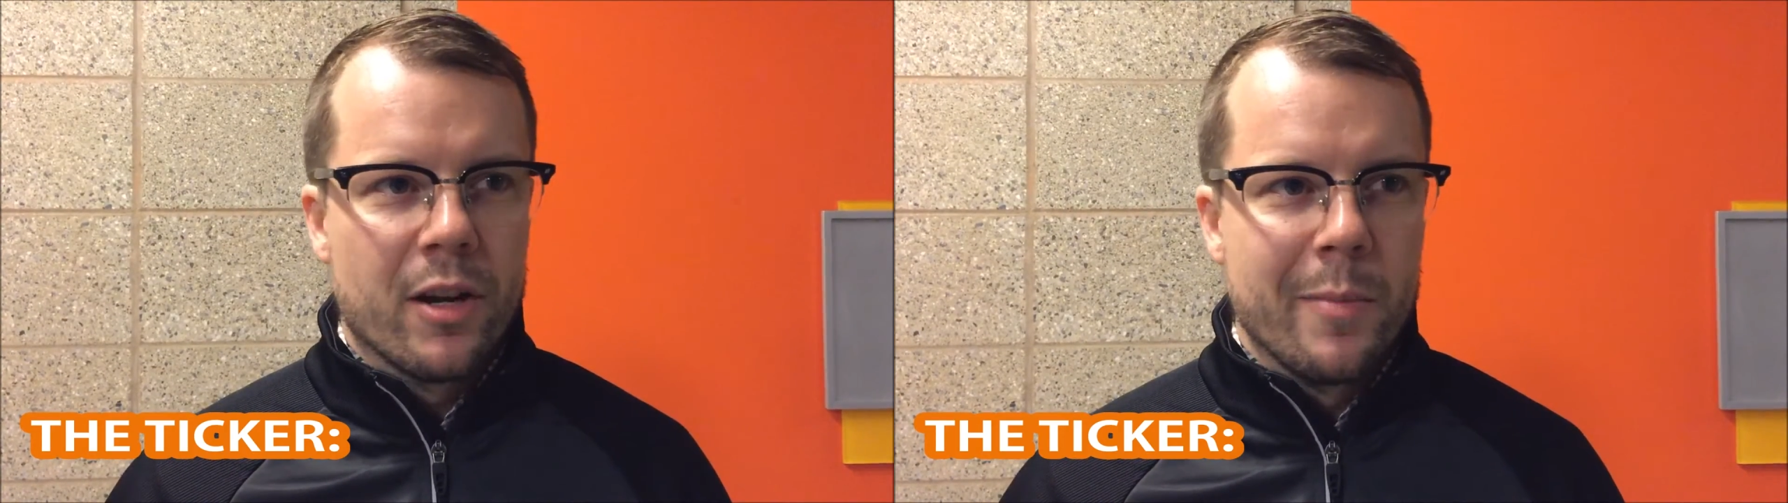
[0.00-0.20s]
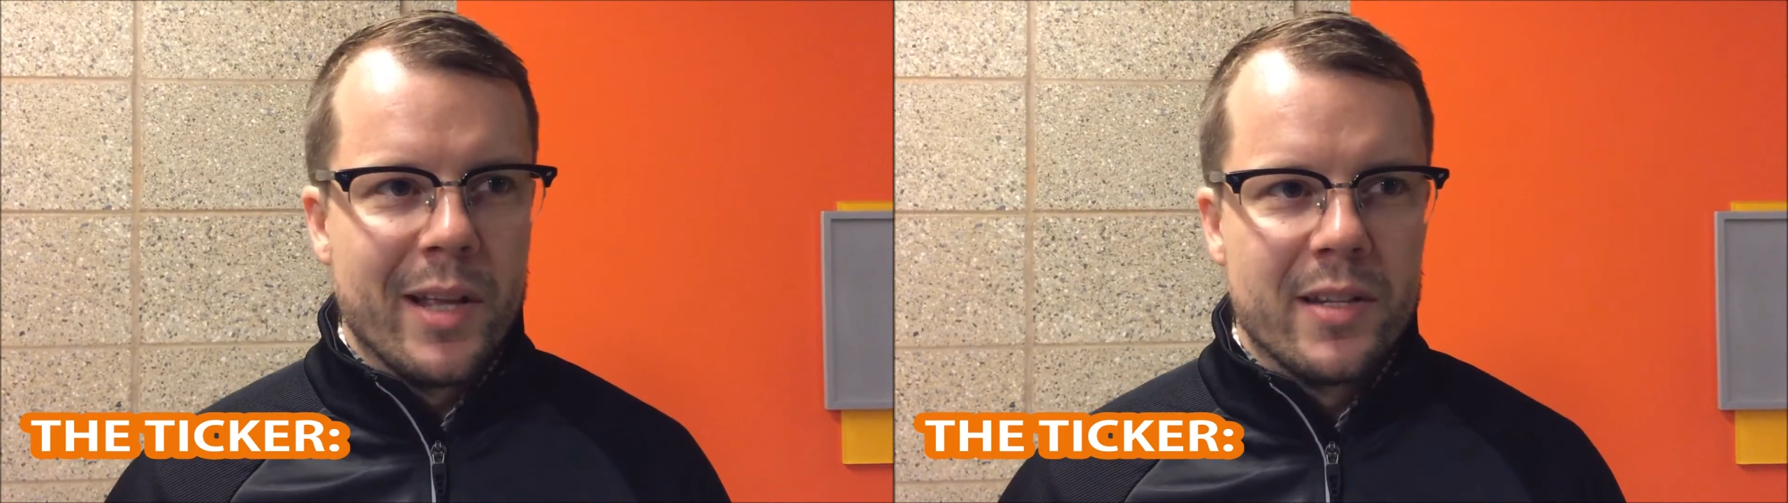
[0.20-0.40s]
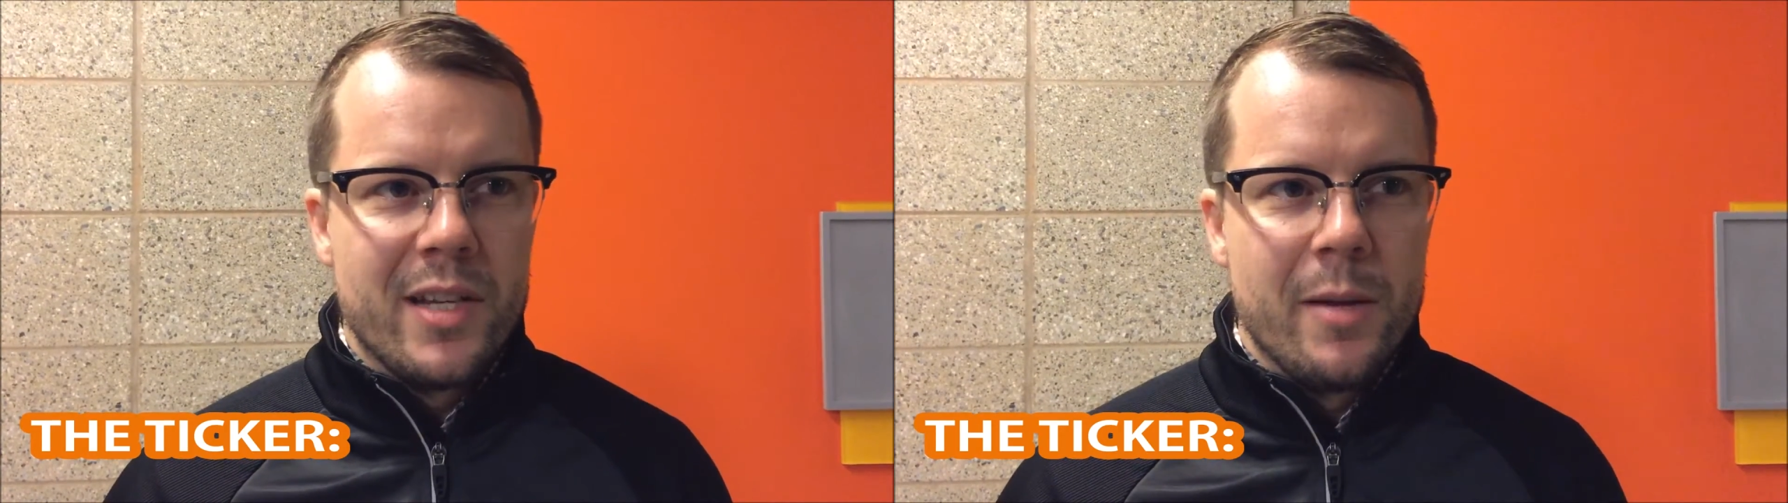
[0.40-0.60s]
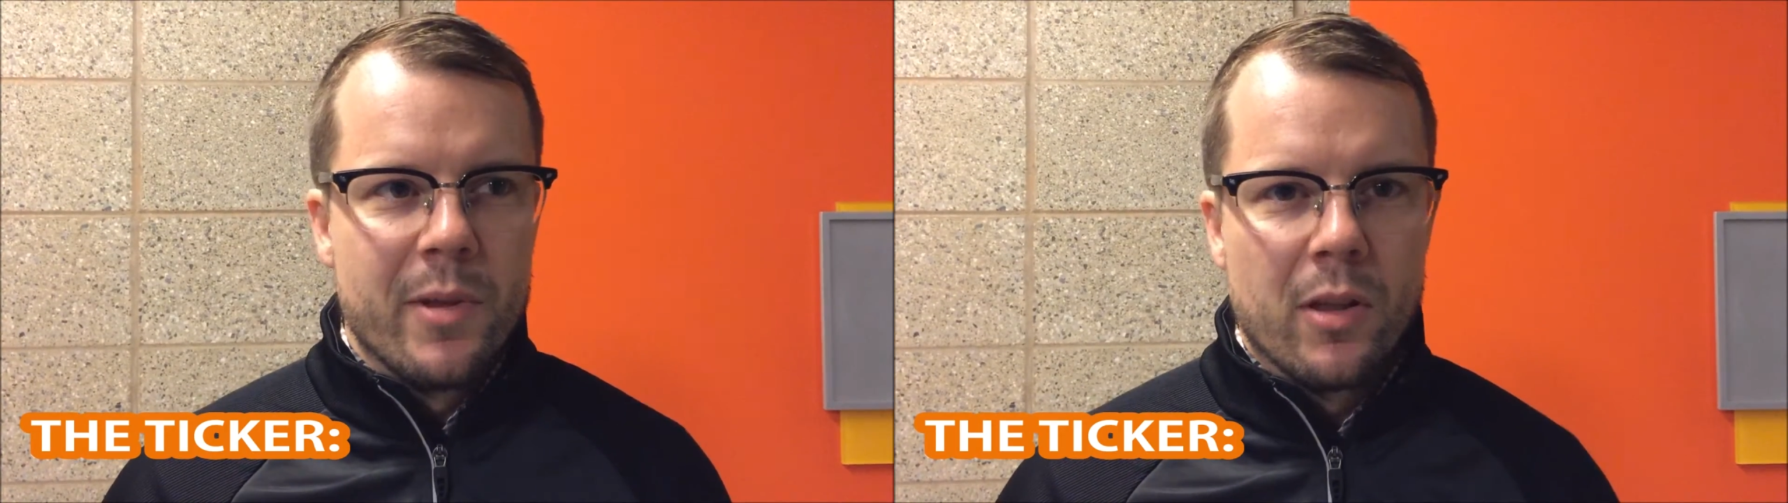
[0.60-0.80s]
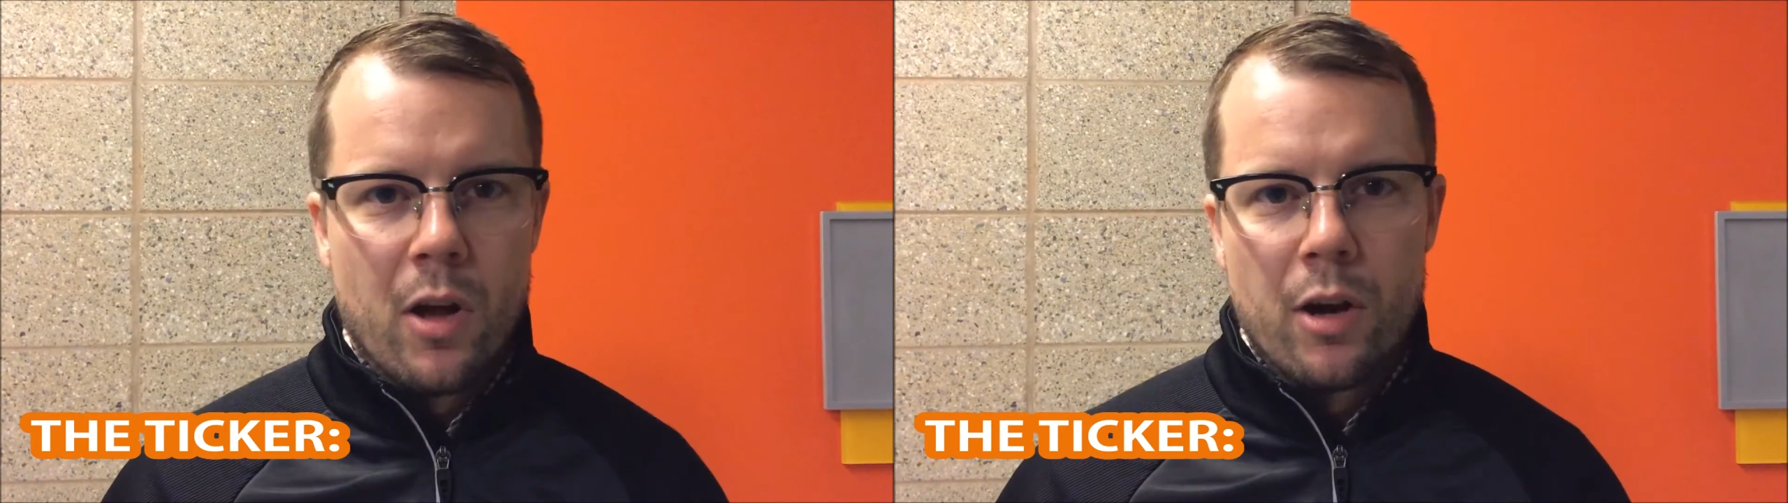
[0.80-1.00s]
going to make the team
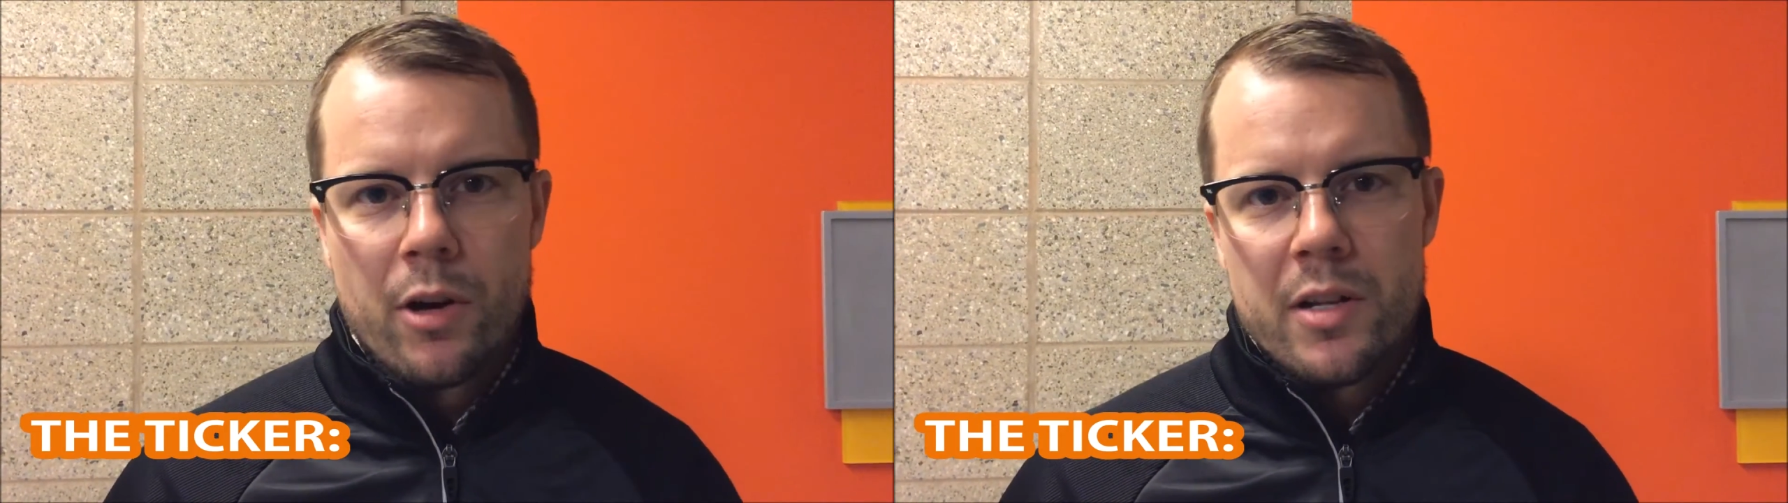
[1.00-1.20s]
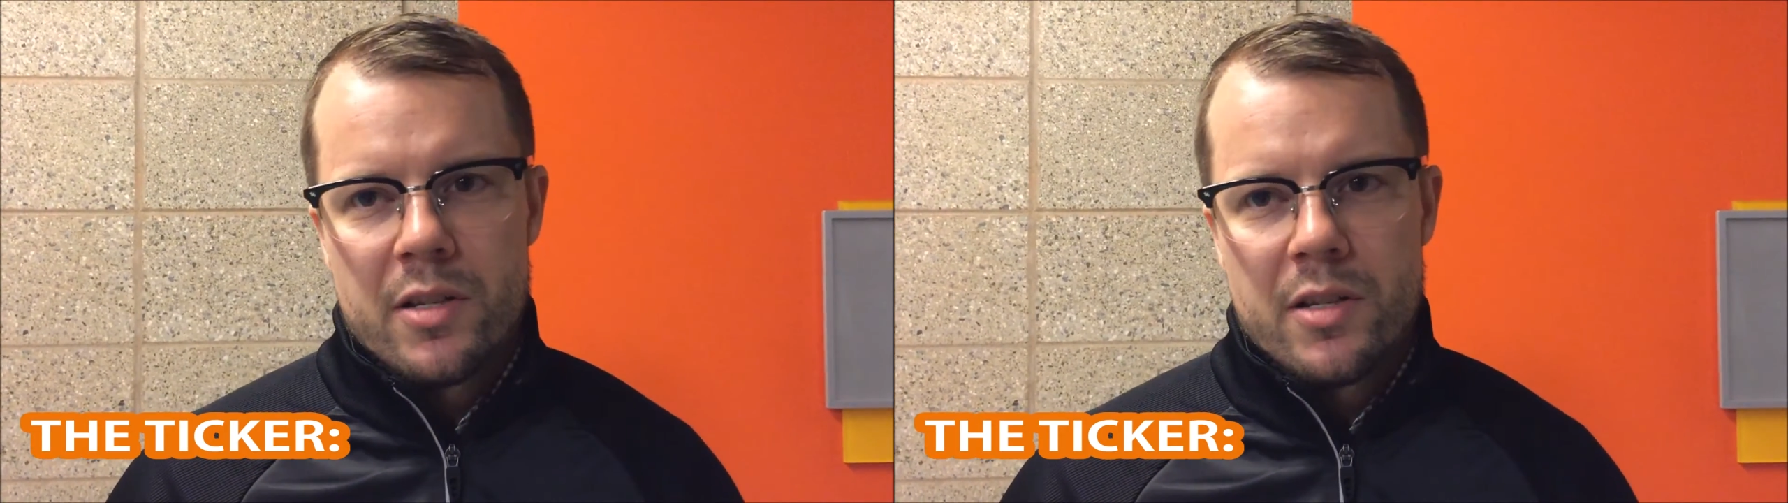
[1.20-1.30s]
in the long run.